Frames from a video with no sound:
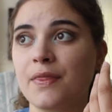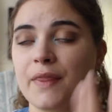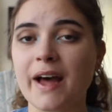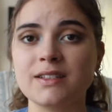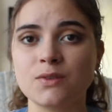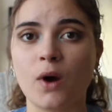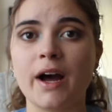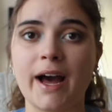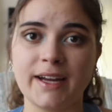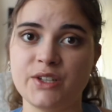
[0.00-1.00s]
that's
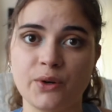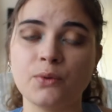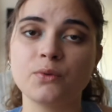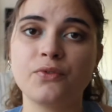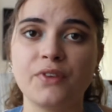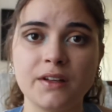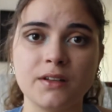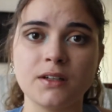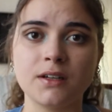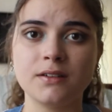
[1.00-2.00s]
why I don't
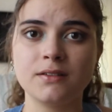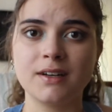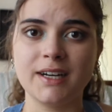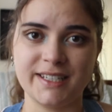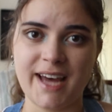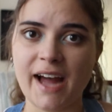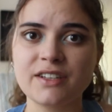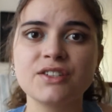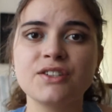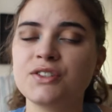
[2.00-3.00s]
feel
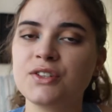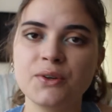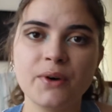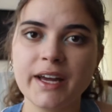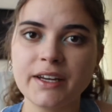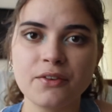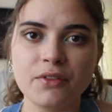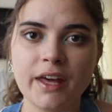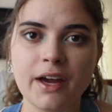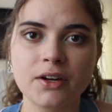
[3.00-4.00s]
attached to any of
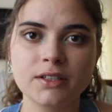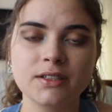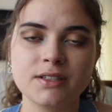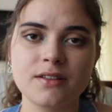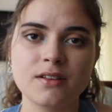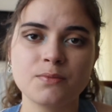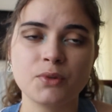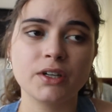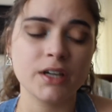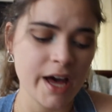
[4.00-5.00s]
the characters in this
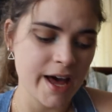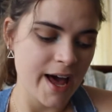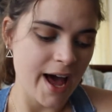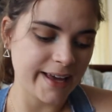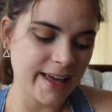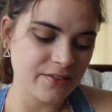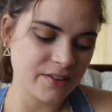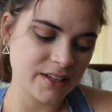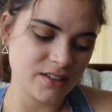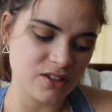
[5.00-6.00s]
book. I gave
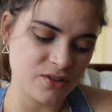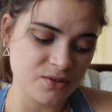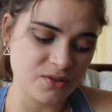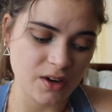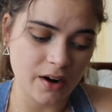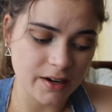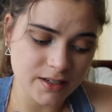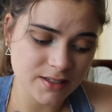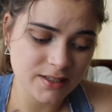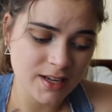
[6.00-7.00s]
it 2
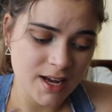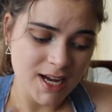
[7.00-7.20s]
stars.